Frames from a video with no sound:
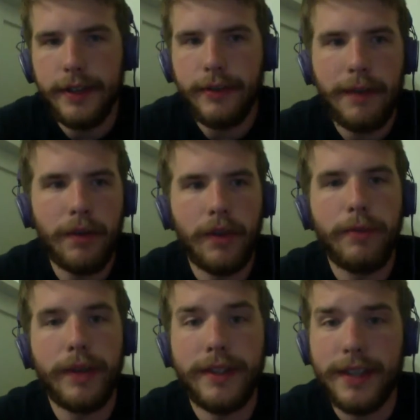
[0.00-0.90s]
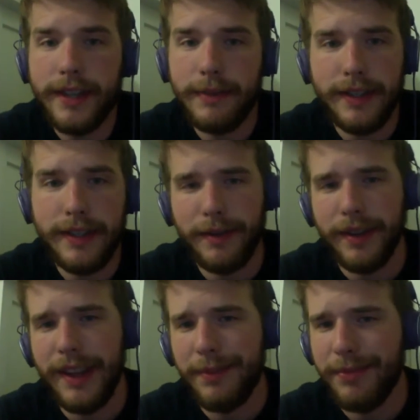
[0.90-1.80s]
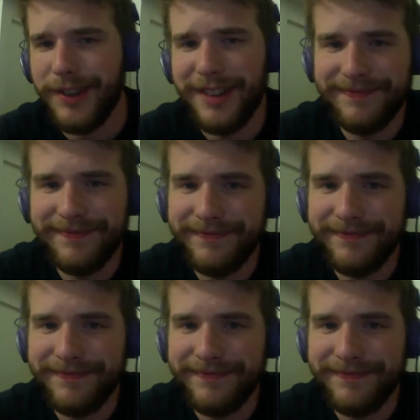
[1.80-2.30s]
great move, but it sucks because I really like Bruno.